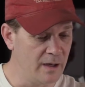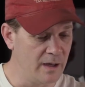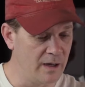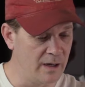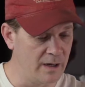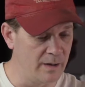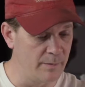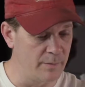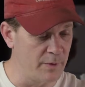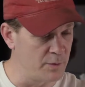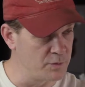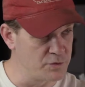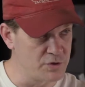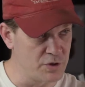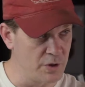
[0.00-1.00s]

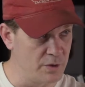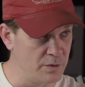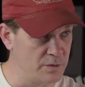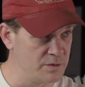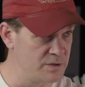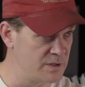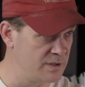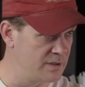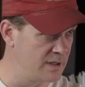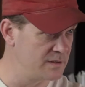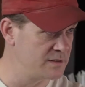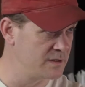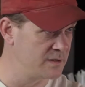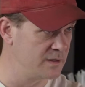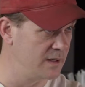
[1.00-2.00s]
Those shows and
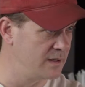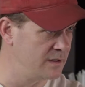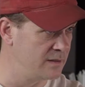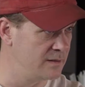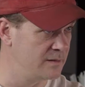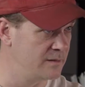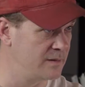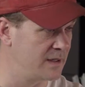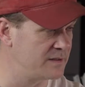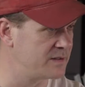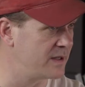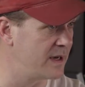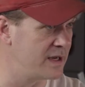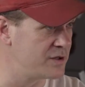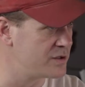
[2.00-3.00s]

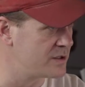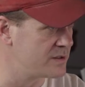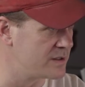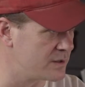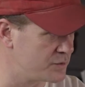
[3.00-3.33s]
destinations